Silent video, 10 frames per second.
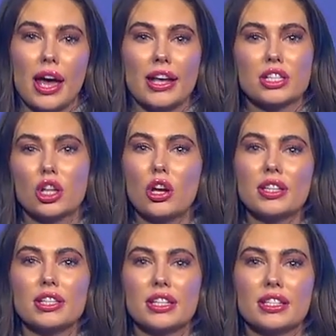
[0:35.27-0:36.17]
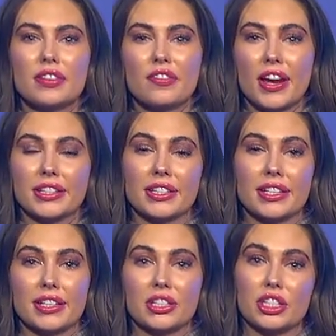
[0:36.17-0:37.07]
as long as it doesn't affect the
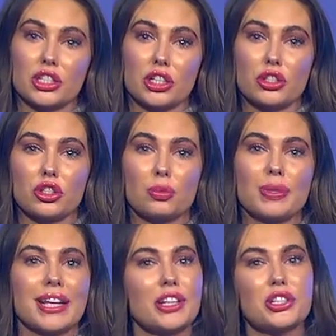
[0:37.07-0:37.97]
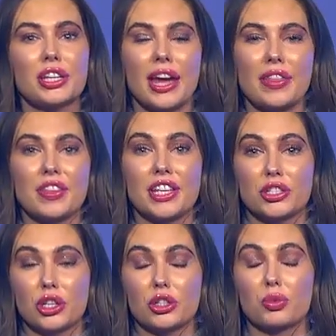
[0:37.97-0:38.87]
state's decision to potentially end the
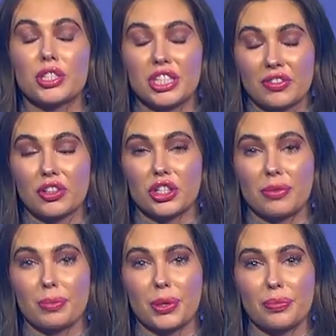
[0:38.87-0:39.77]
district's receivership.